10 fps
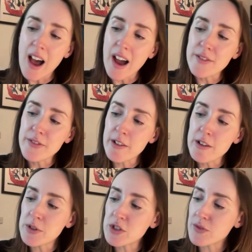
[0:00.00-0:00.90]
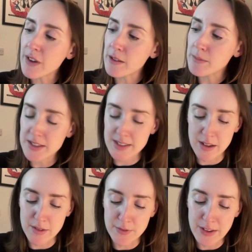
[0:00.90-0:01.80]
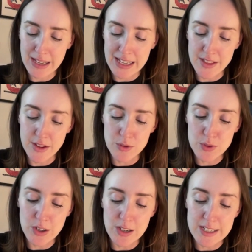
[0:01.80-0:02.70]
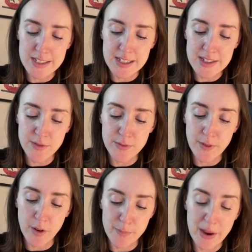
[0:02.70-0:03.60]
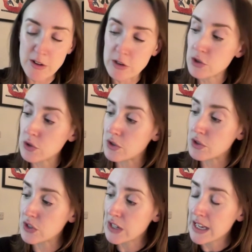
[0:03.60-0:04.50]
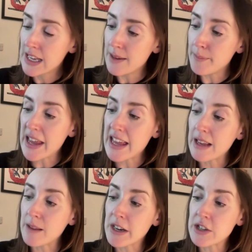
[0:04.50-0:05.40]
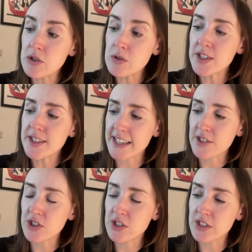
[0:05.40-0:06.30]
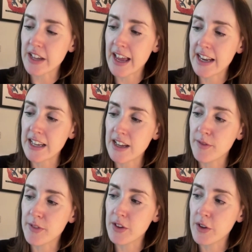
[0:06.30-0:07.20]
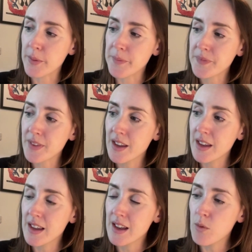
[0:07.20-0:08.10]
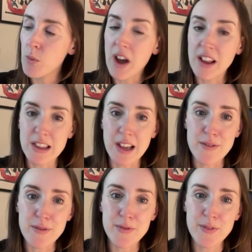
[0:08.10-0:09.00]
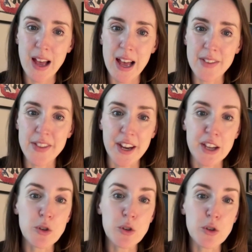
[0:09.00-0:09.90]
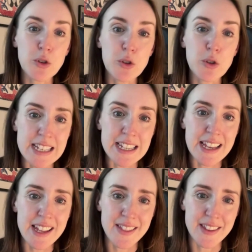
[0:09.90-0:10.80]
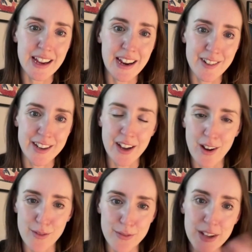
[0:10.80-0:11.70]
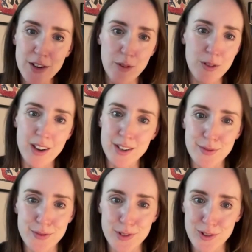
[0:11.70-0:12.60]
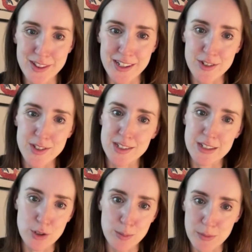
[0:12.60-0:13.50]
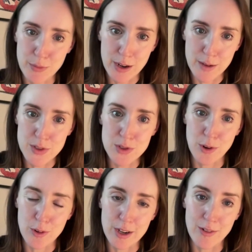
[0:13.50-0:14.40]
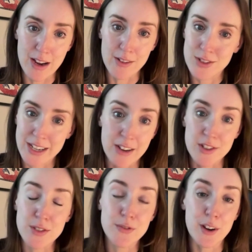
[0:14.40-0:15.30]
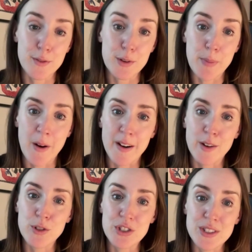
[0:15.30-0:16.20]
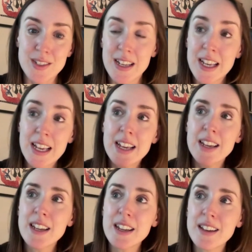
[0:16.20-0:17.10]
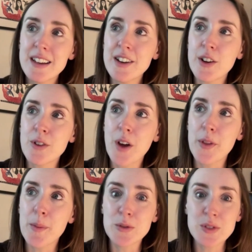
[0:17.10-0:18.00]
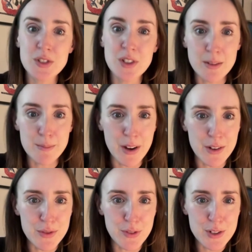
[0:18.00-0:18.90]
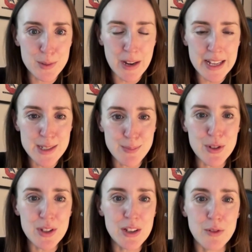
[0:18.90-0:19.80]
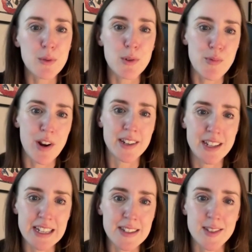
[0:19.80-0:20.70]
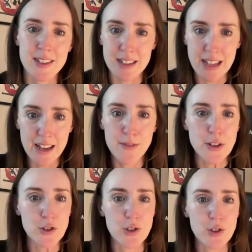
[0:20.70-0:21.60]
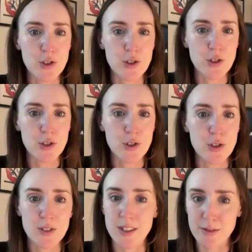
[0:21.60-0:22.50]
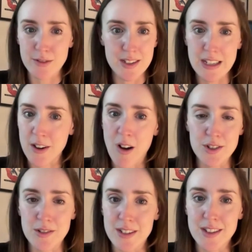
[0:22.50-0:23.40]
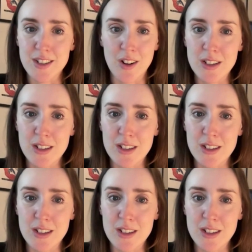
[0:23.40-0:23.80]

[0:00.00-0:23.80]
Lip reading: I very much found myself in those early days of parenthood paying minute attention to any of the wildlife that I could see in the area of, kind of North Inner City Dublin, where I was strolling around, and out into Fairview Park, which is, not the most biodiverse place, but, there were Brent geese and kingfishers, and I would see an otter in the Talca